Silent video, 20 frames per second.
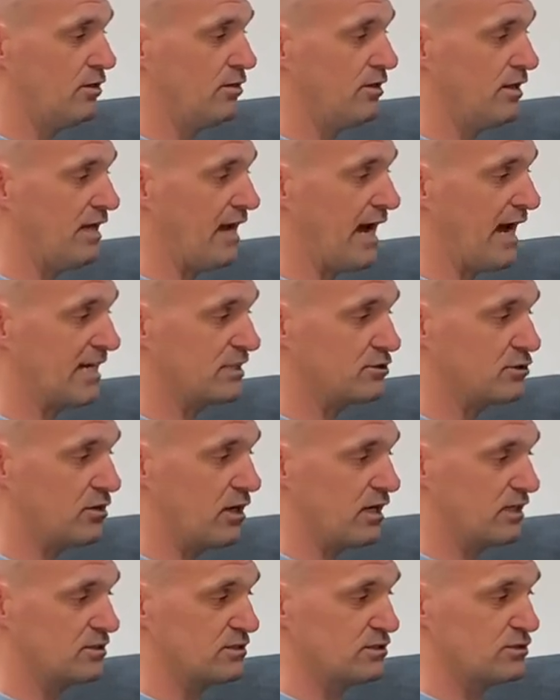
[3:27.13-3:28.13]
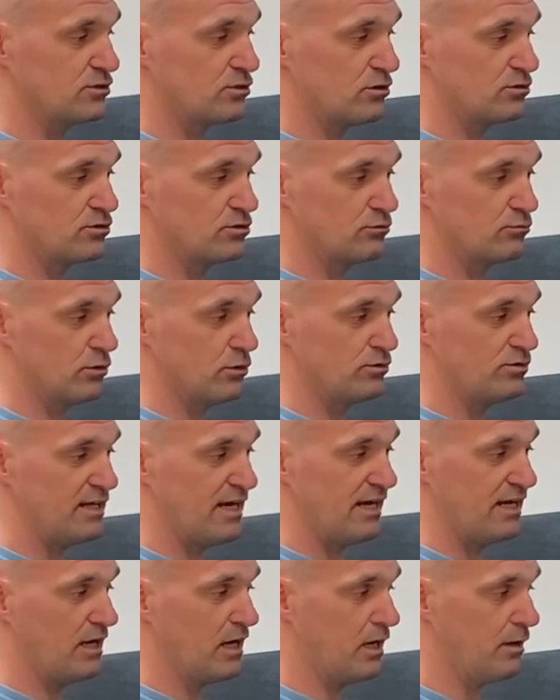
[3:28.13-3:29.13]
the axle actually starts to
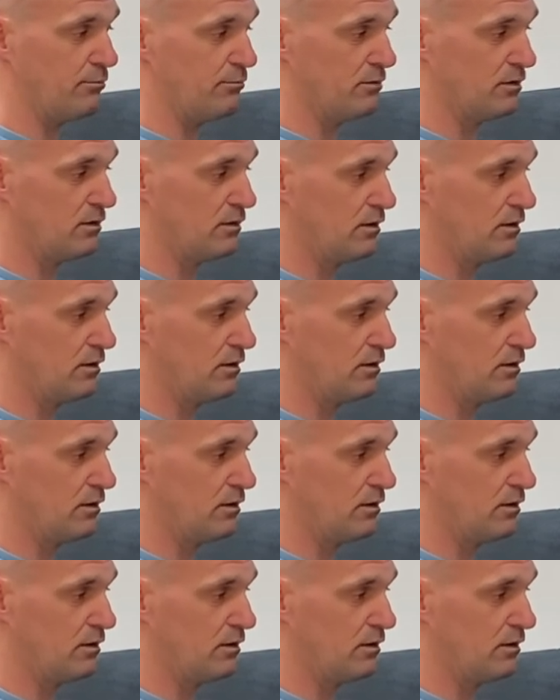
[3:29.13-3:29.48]
rotate up,